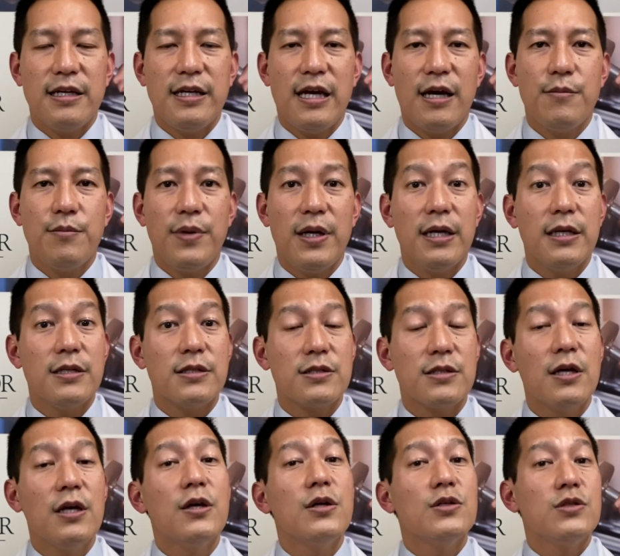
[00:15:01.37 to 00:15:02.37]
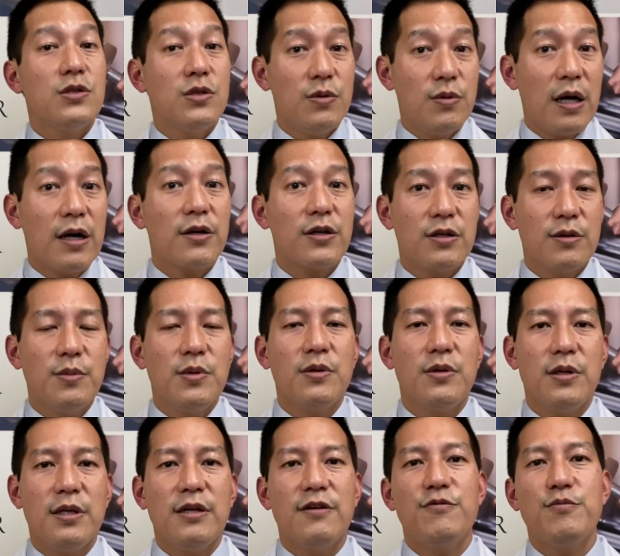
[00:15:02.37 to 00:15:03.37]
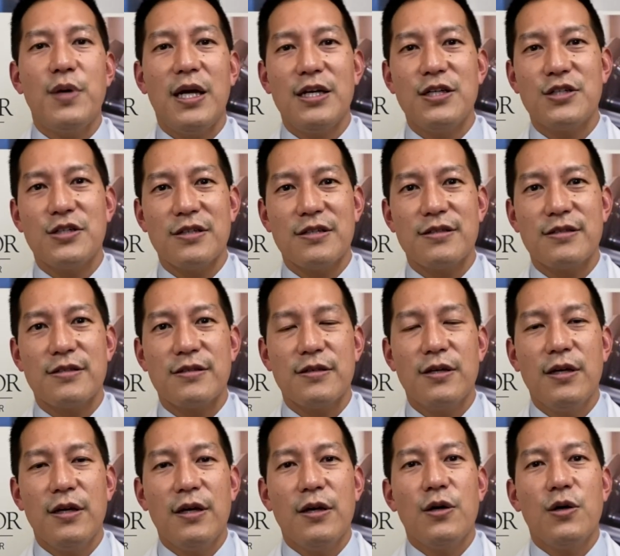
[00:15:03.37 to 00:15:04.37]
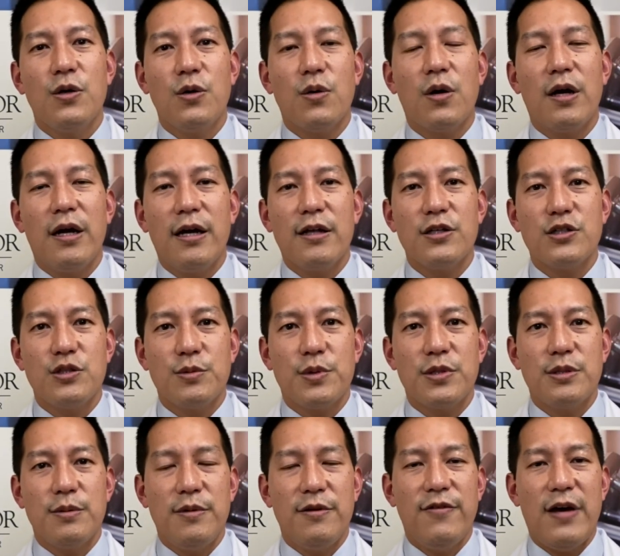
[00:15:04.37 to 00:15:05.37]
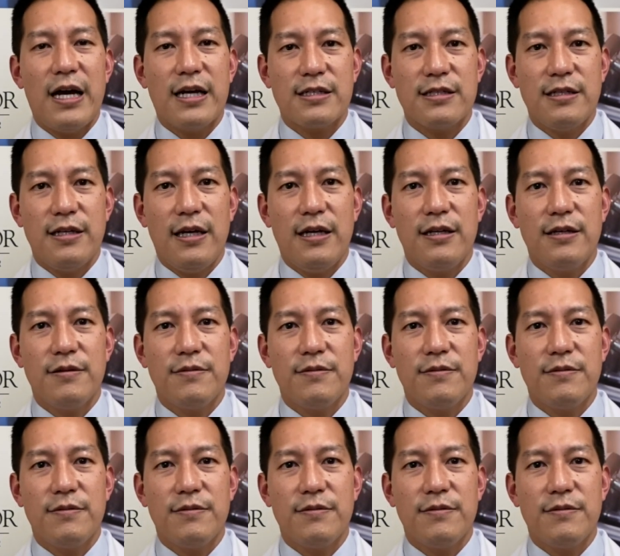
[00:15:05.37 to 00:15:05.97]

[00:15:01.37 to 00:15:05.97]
campaigns to our community of patients who are eligible to be vaccinated.